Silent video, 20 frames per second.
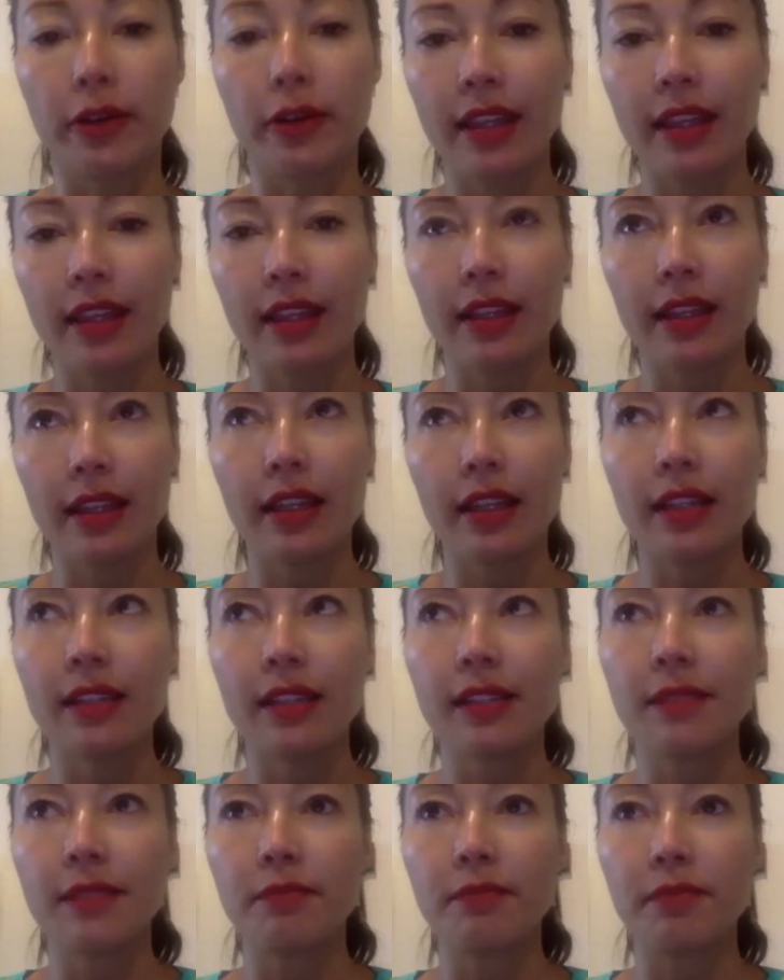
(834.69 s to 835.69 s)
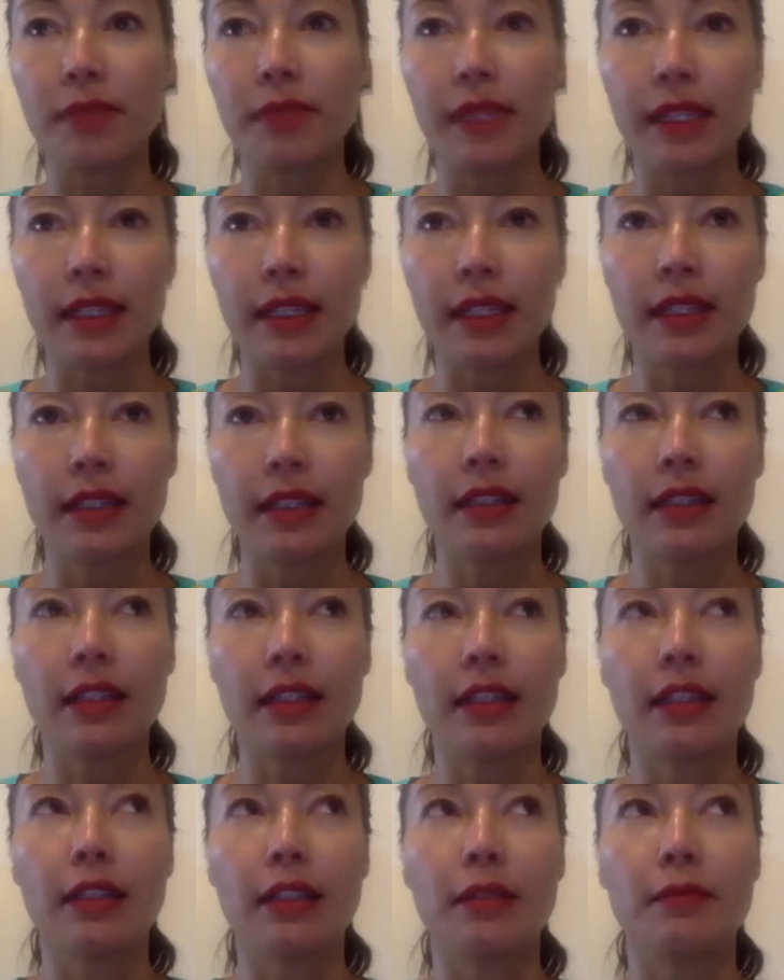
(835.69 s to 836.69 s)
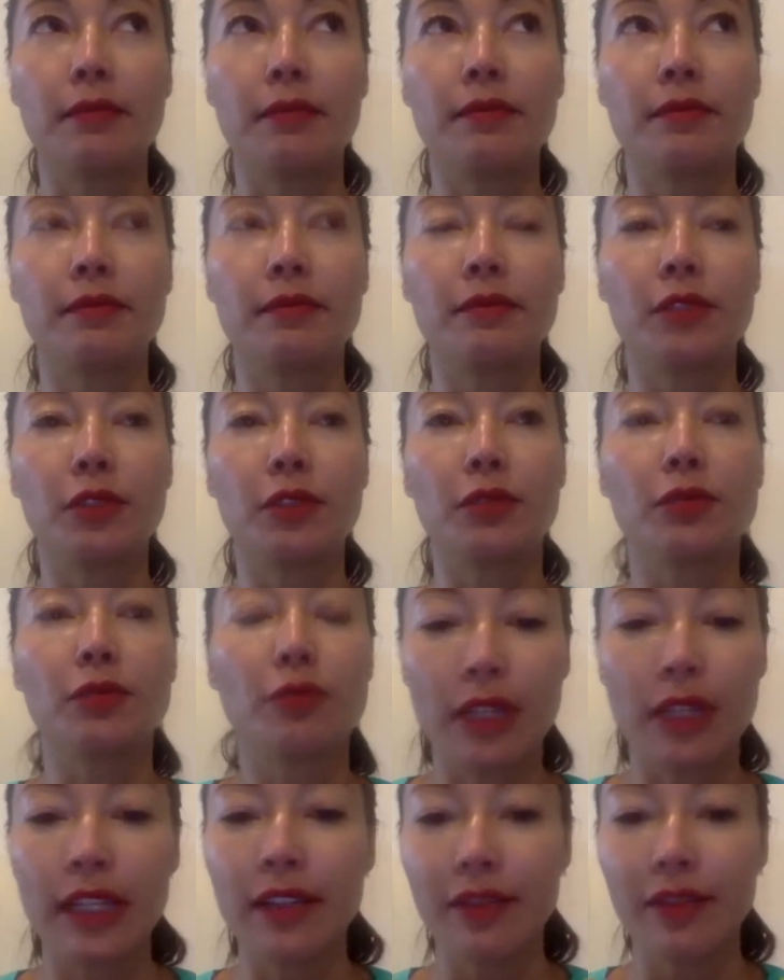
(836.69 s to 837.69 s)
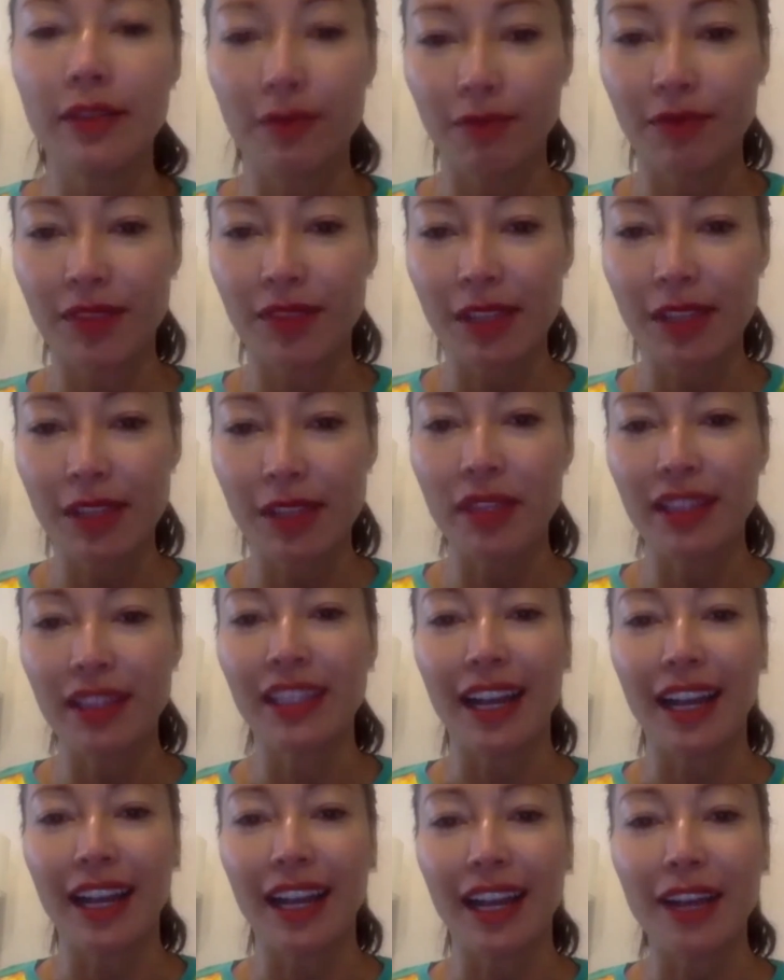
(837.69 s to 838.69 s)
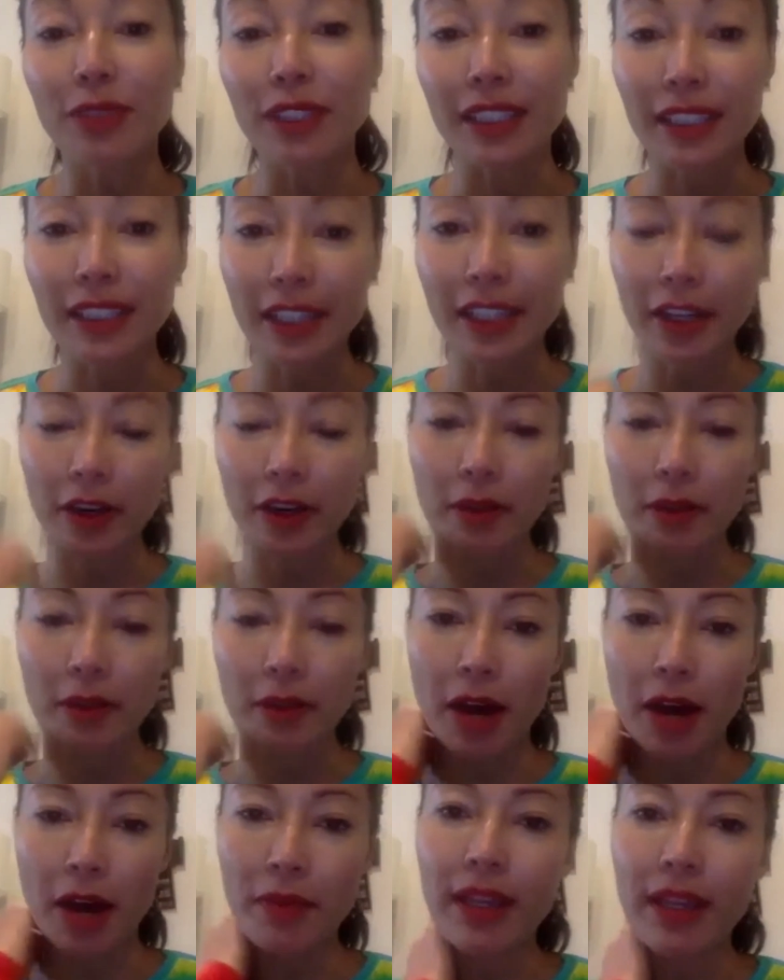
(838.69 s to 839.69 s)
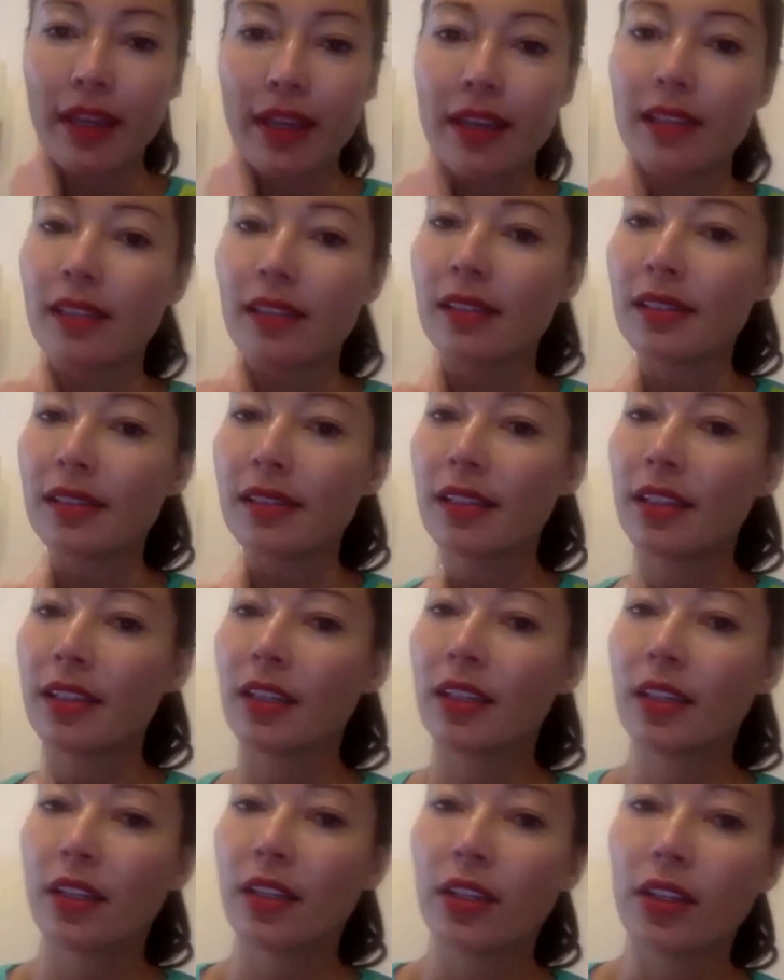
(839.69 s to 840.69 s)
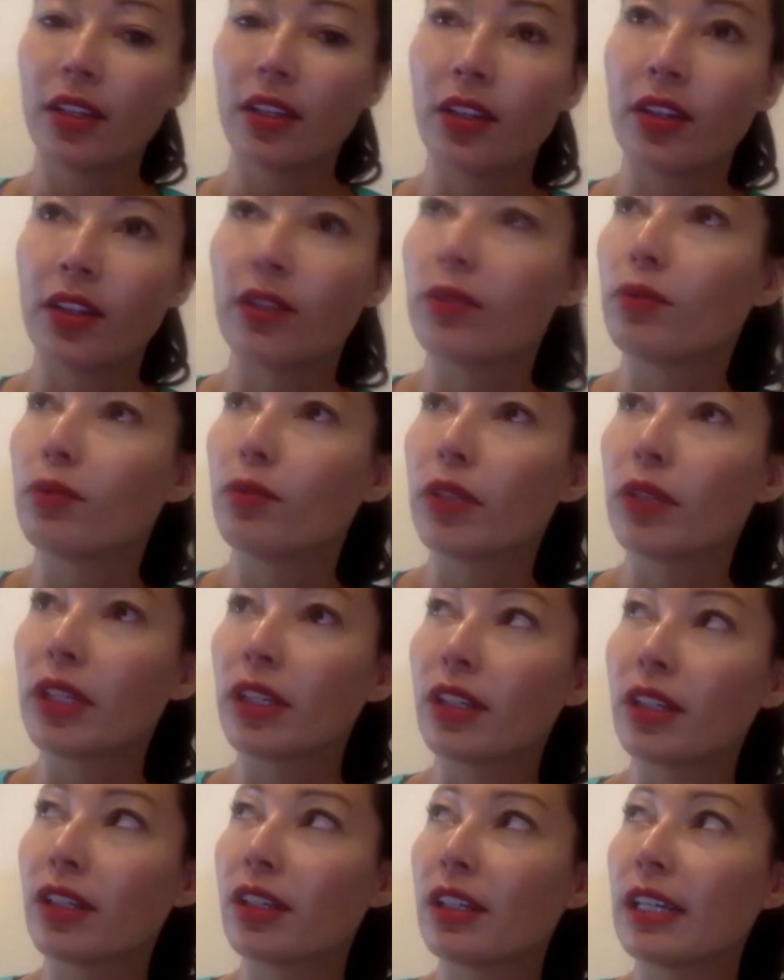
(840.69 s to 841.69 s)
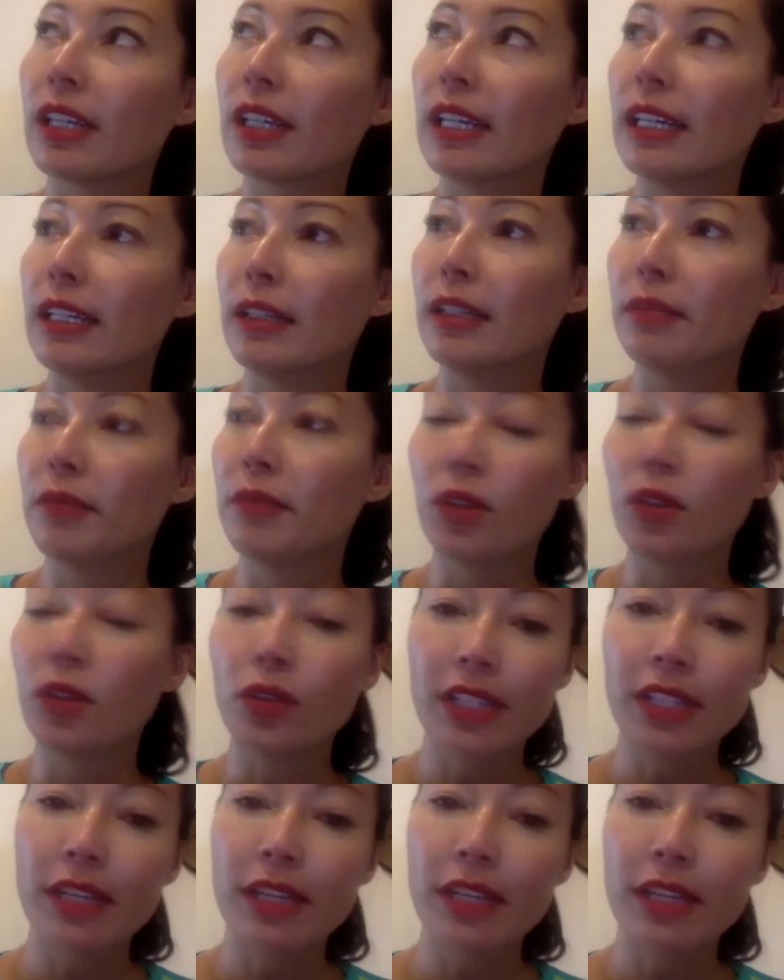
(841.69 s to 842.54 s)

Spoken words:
And I think that has a big, something that I really care about, because, we're, the whole team